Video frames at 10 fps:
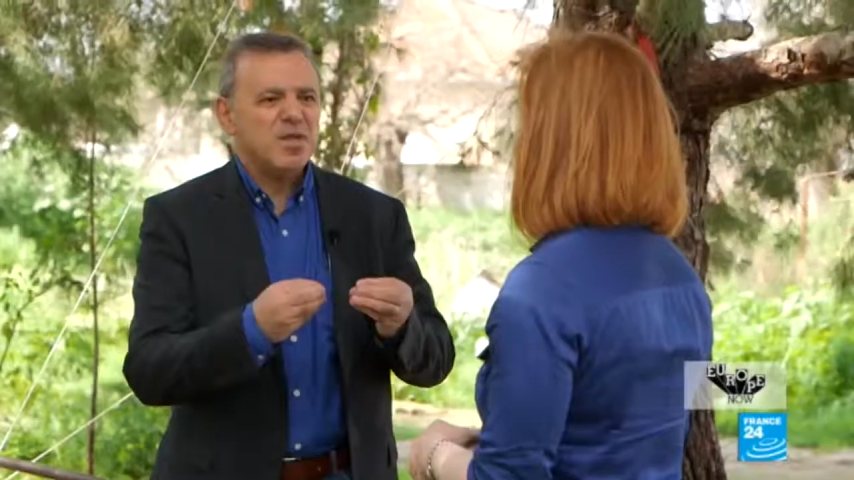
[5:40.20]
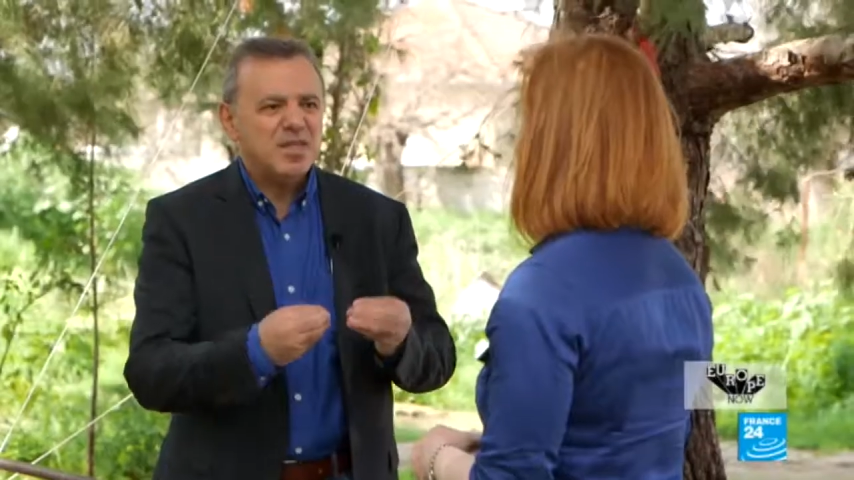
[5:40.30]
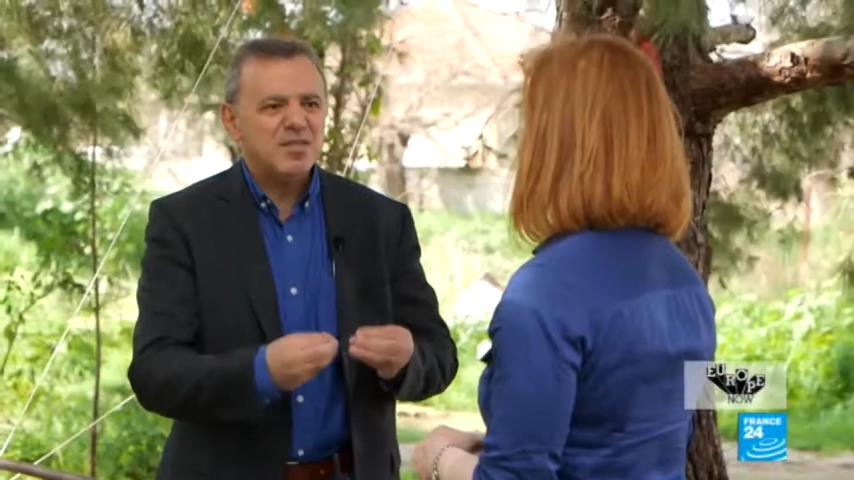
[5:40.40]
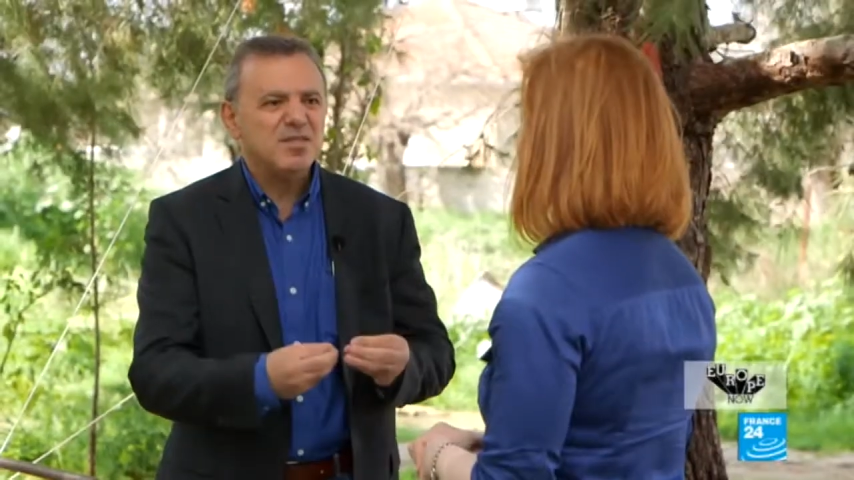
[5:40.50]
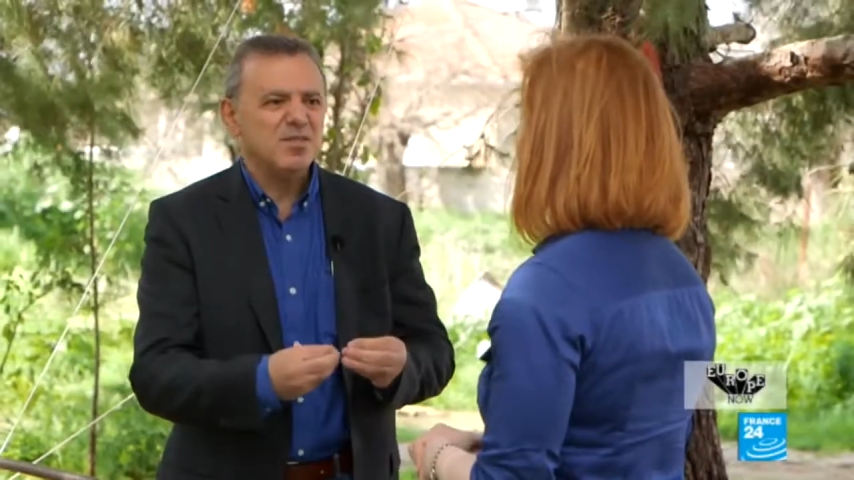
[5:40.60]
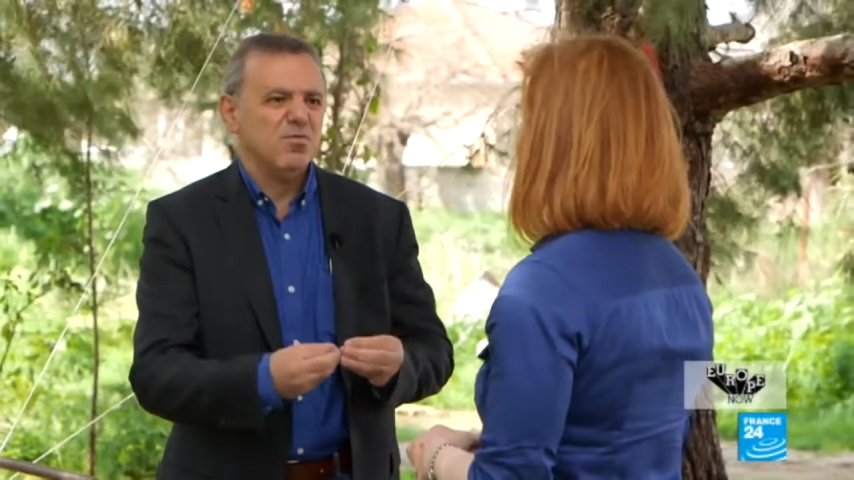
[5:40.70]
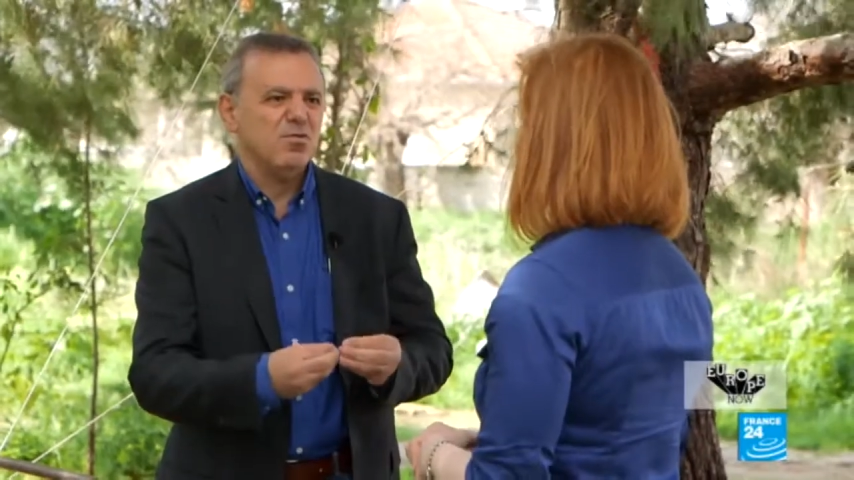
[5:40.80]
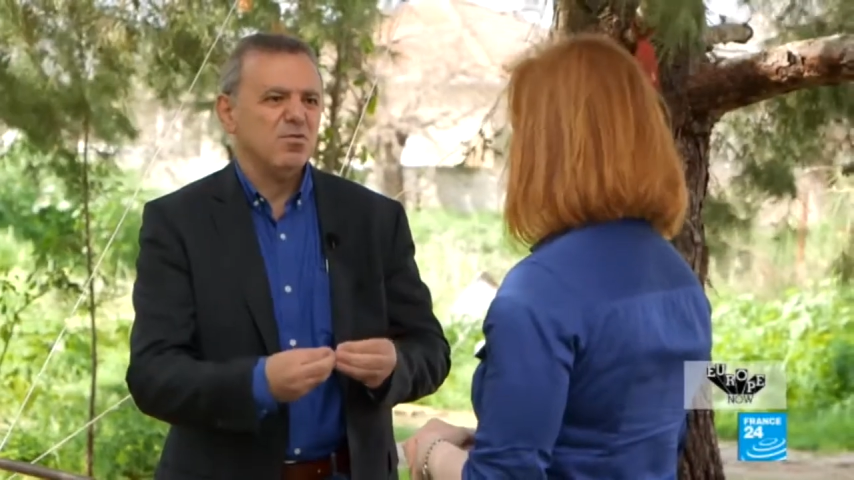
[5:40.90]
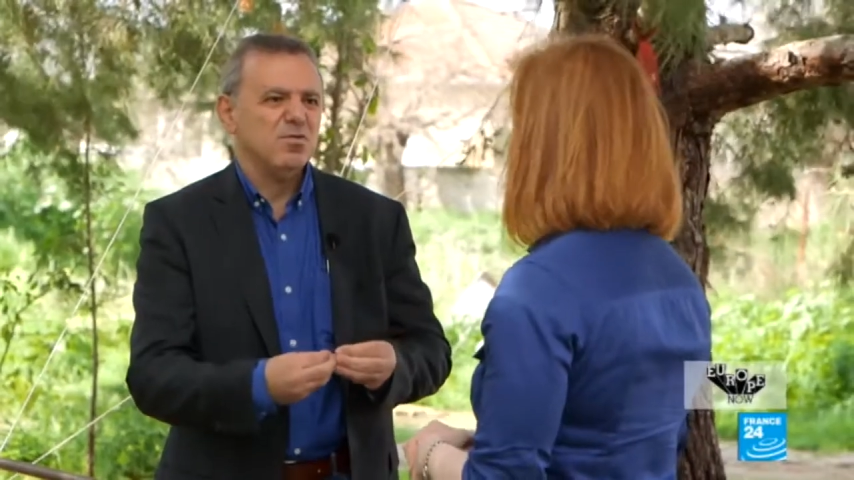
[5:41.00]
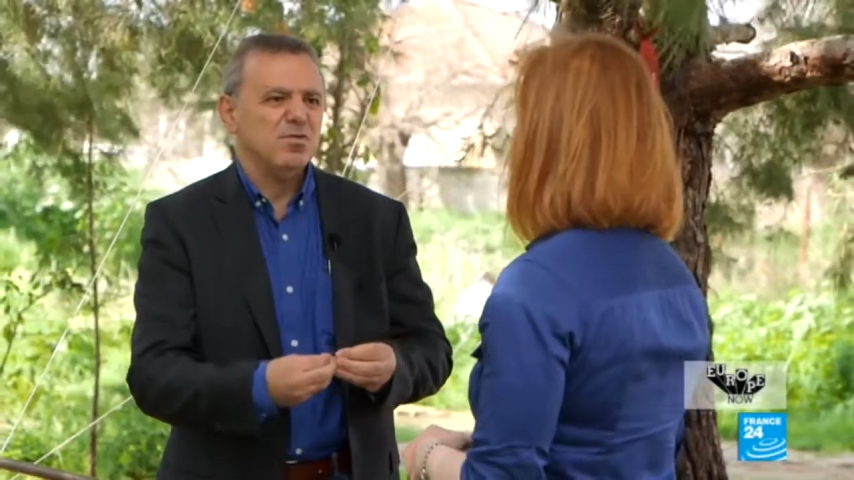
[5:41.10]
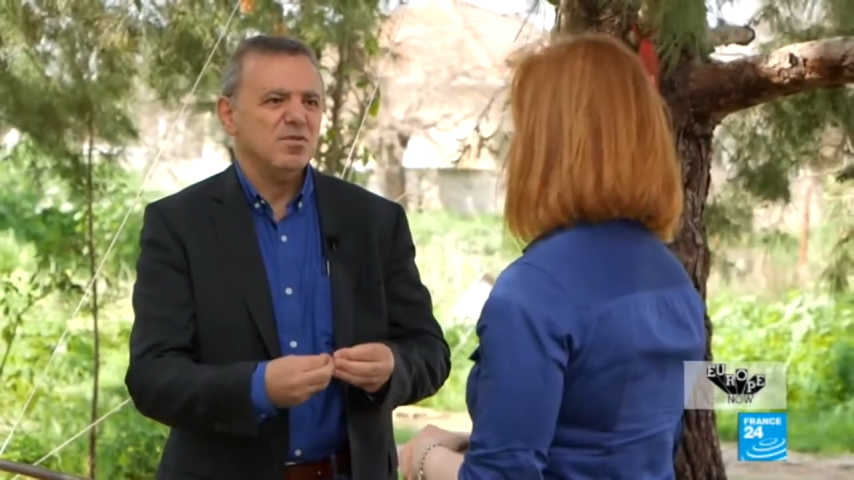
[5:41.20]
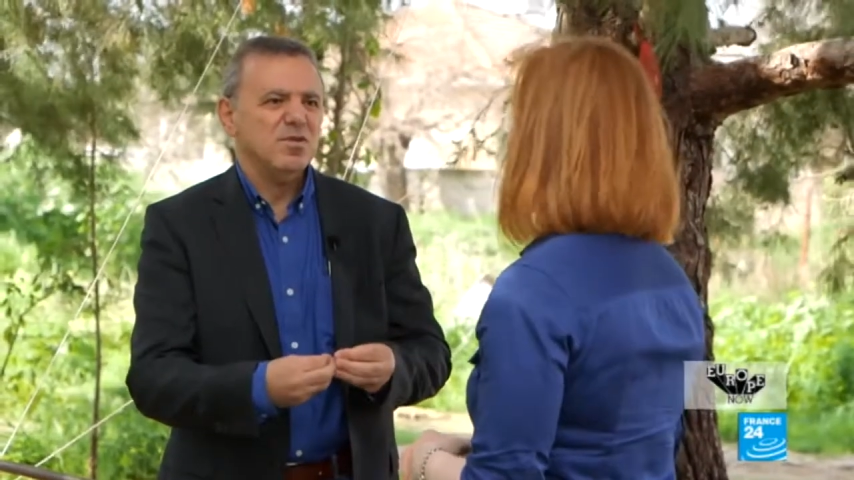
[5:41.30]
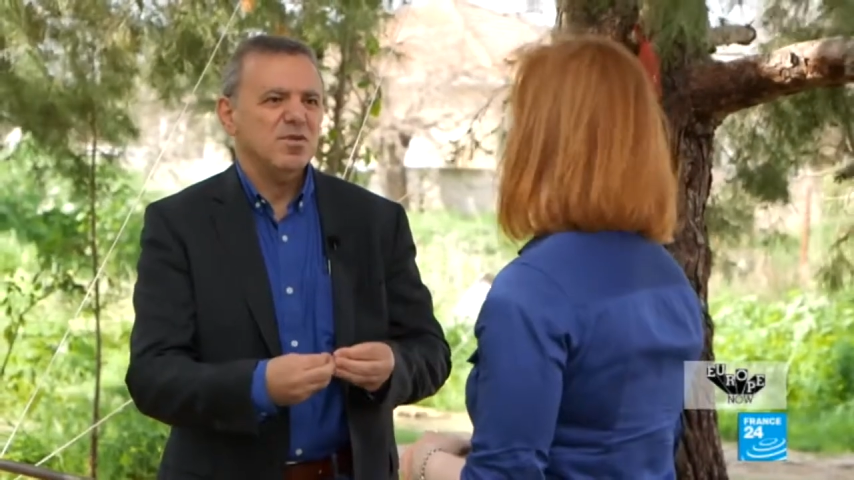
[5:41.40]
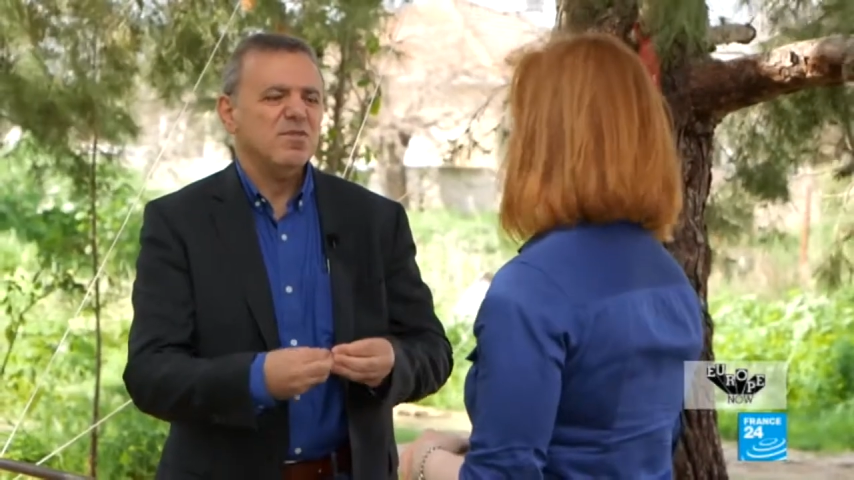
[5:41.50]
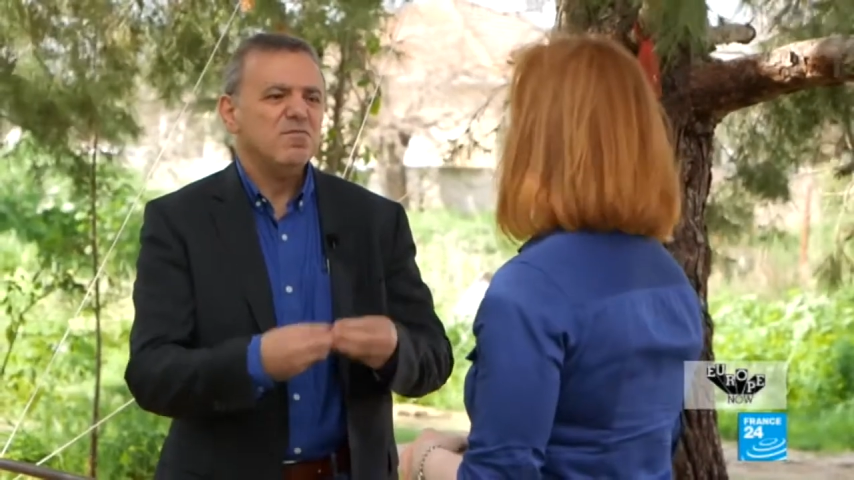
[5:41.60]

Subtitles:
principles, the